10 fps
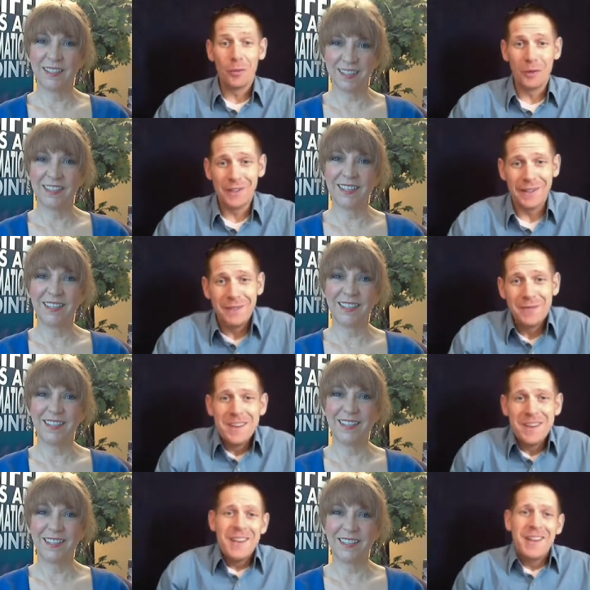Speaker 1: really.
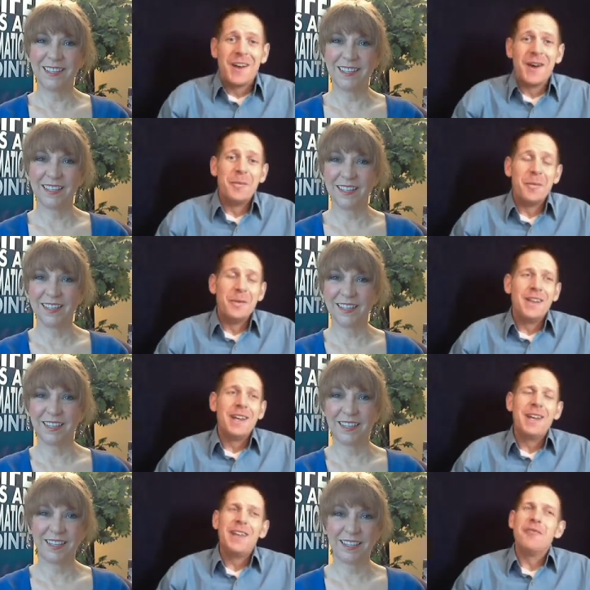Uh,
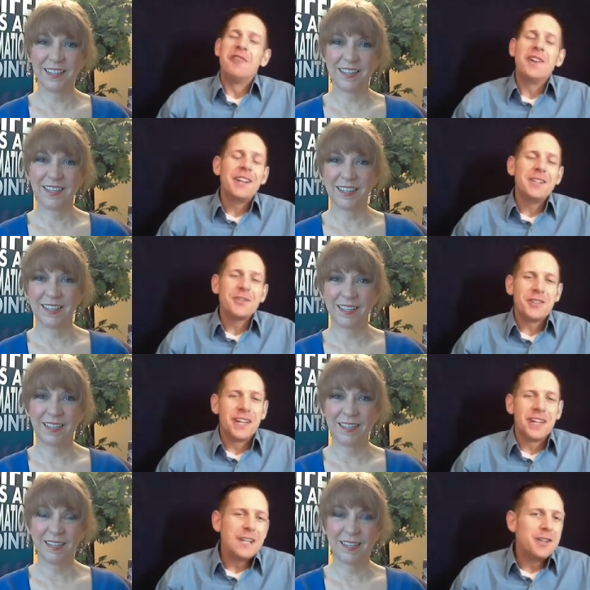it, very
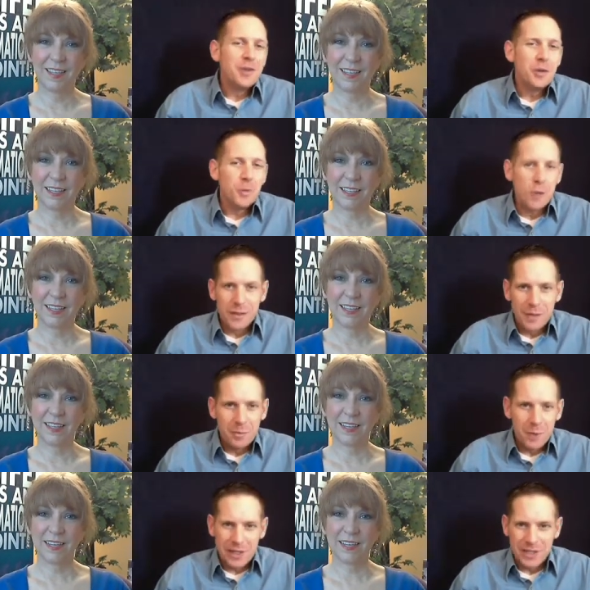interesting. I interviewed one of
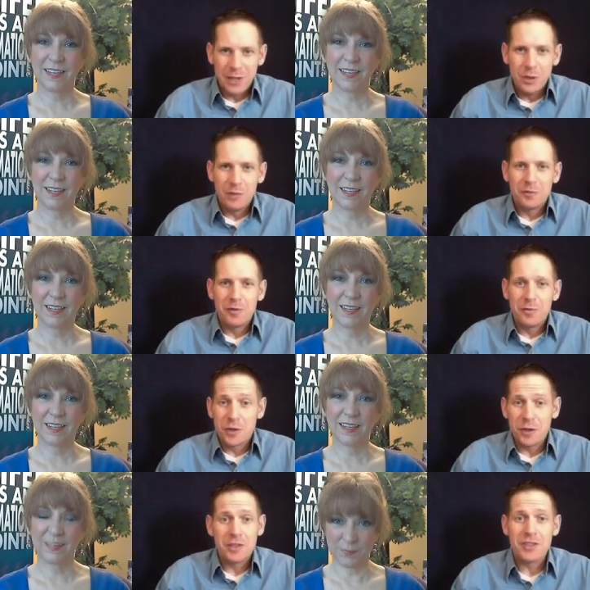them because I knew him from
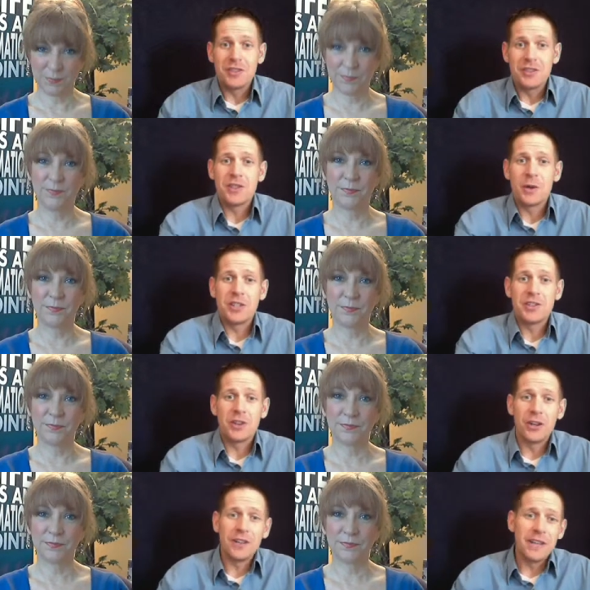church, and so I
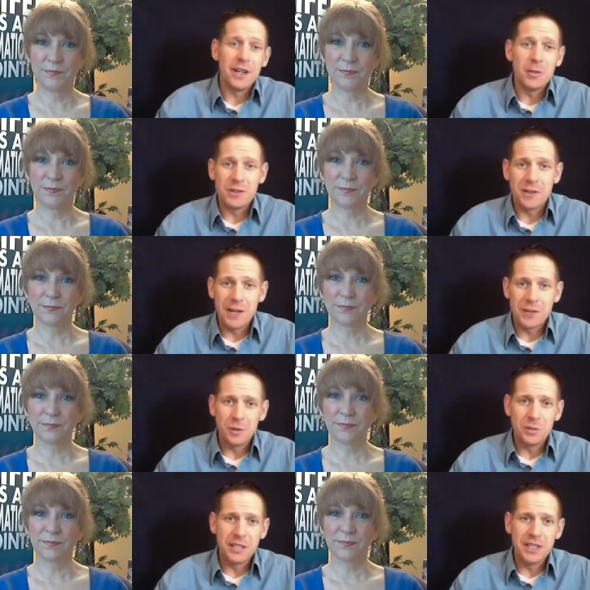started there. It was a
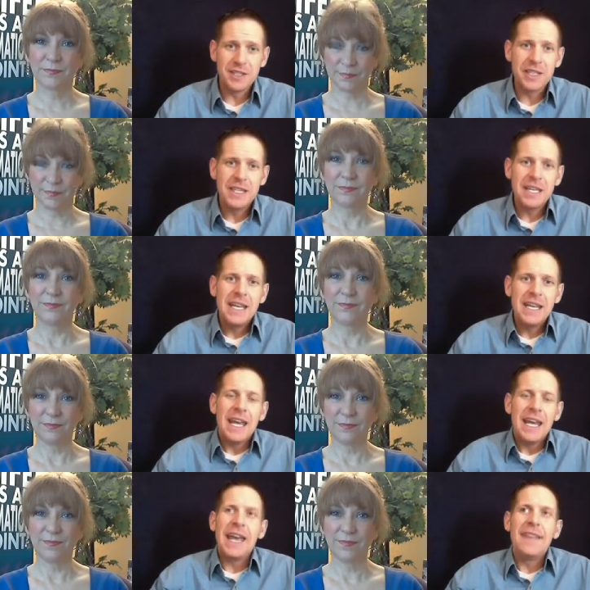logical place.
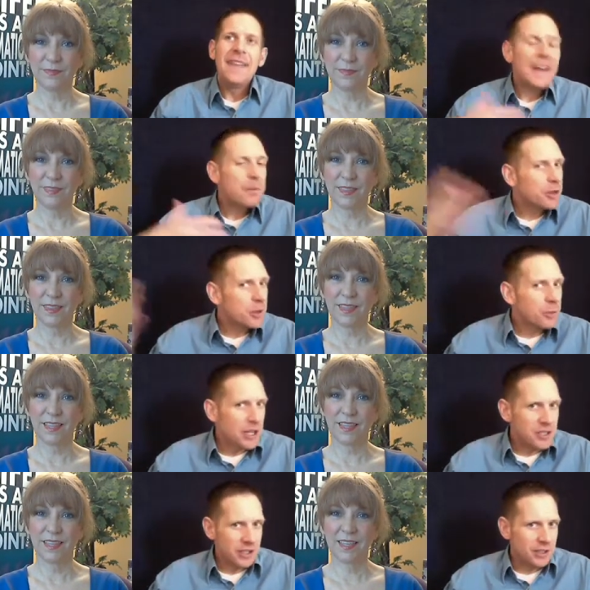And then I put the
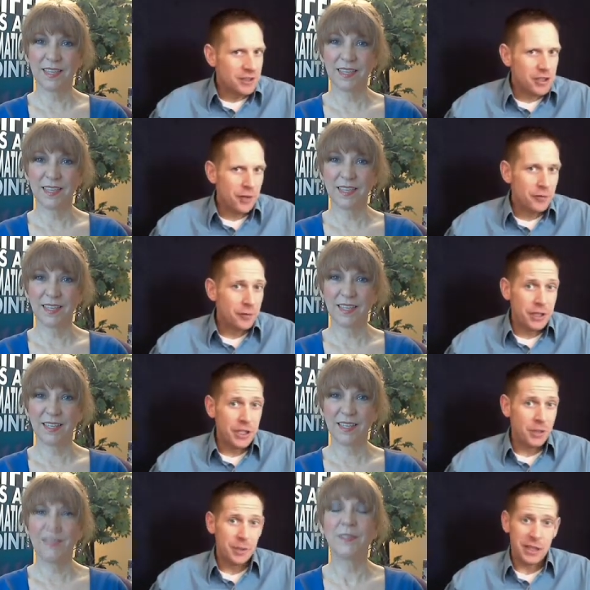project on the shelf for a
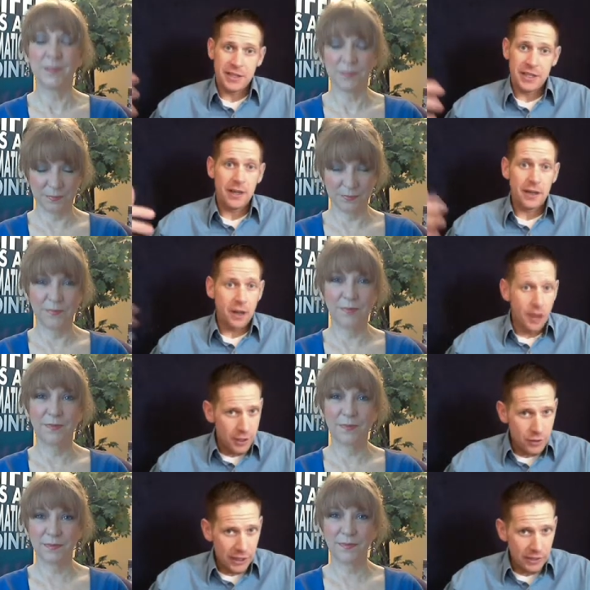year because I got a
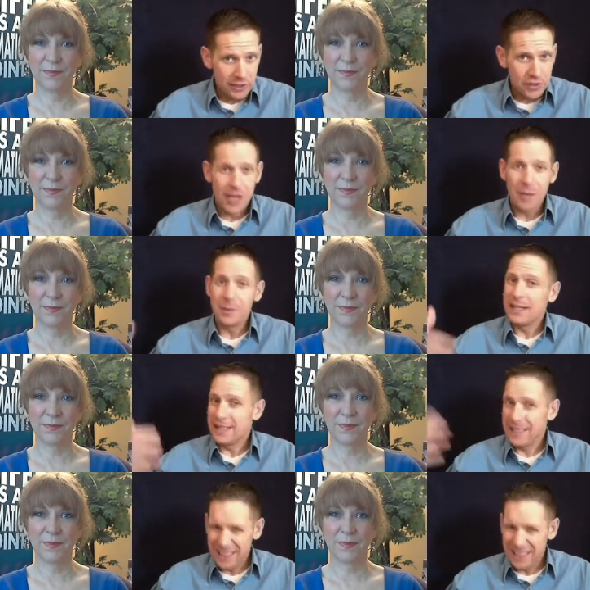contracting job and they
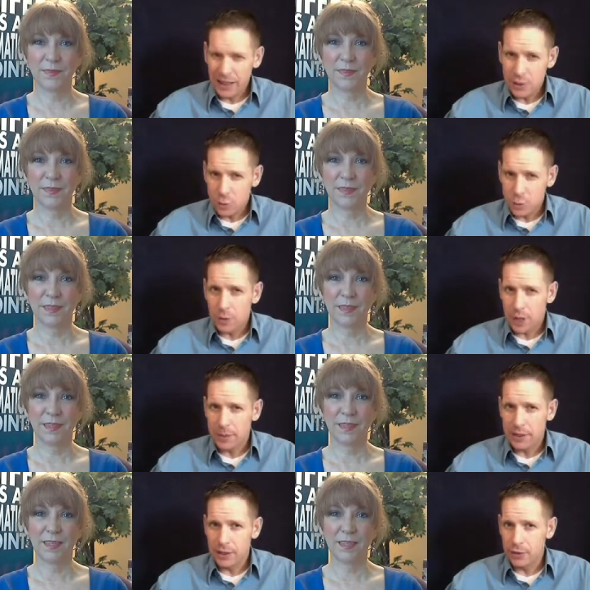had an intellectual
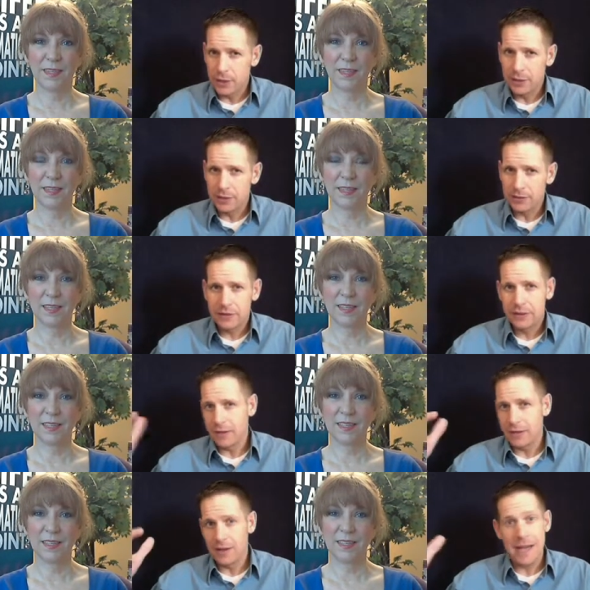property agreement
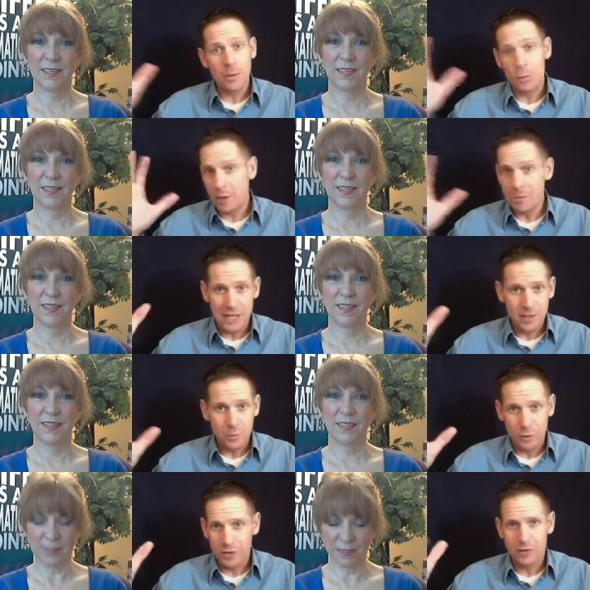that I didn't want to mess
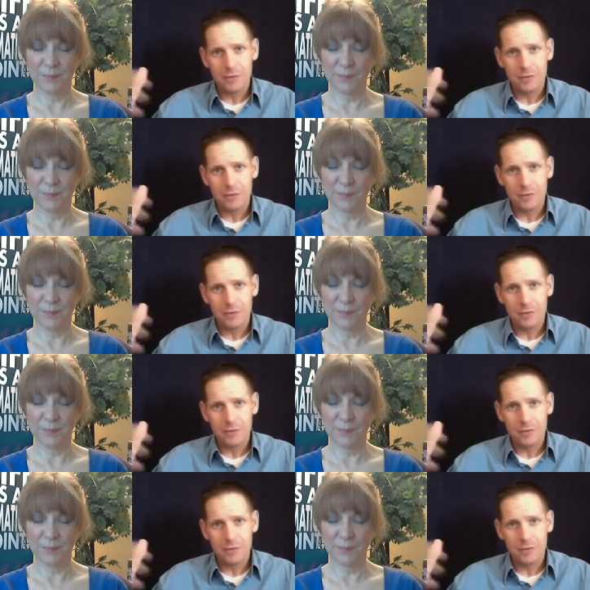with. And yeah.